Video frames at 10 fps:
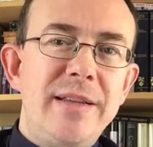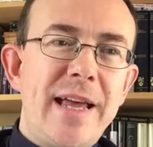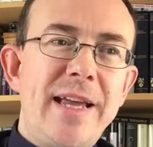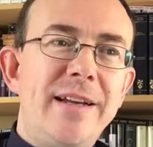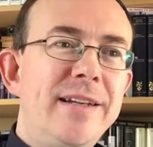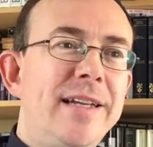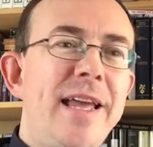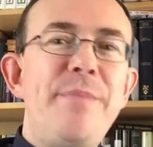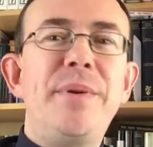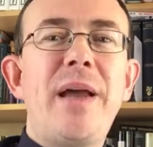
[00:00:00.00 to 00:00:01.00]
they can
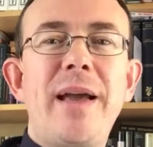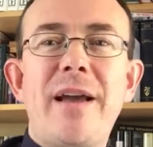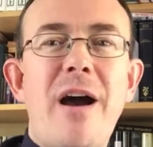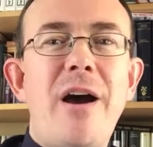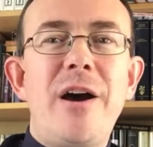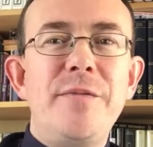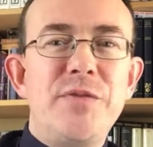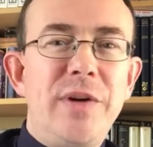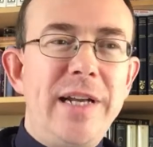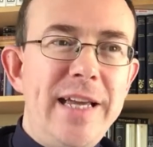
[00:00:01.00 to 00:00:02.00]
leap like
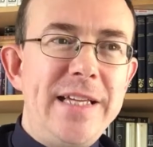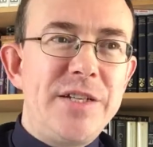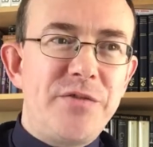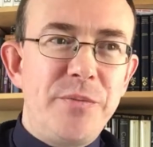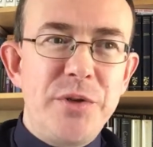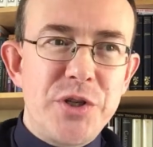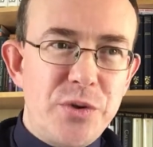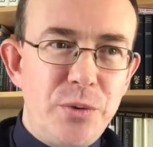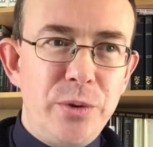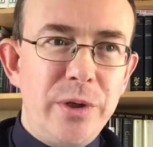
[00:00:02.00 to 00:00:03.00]
calves released from the
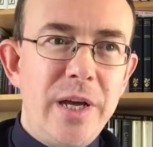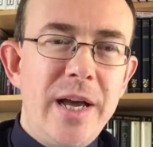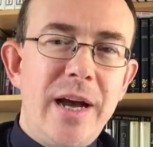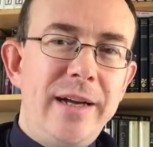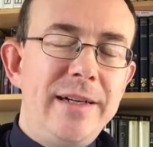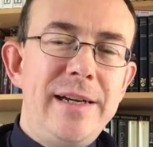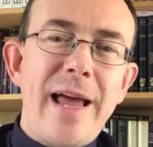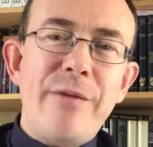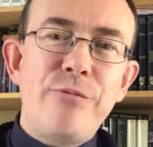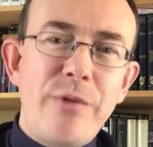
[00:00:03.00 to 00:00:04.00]
stall and
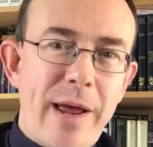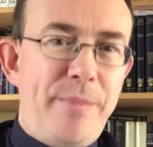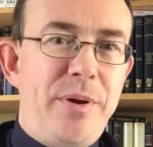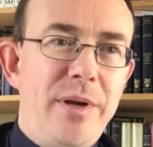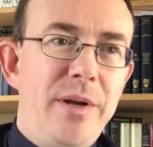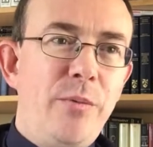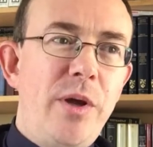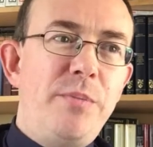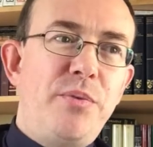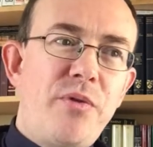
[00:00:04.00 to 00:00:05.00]
let rip
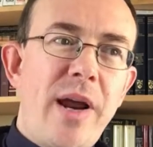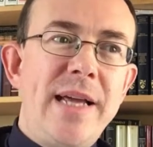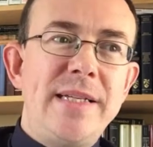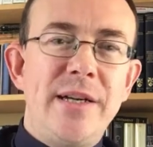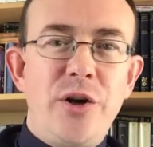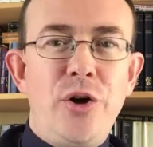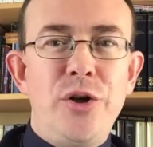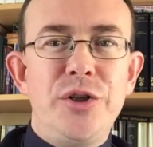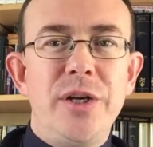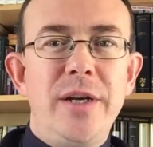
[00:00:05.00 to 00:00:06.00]
with praise to
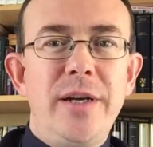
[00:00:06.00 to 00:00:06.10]
God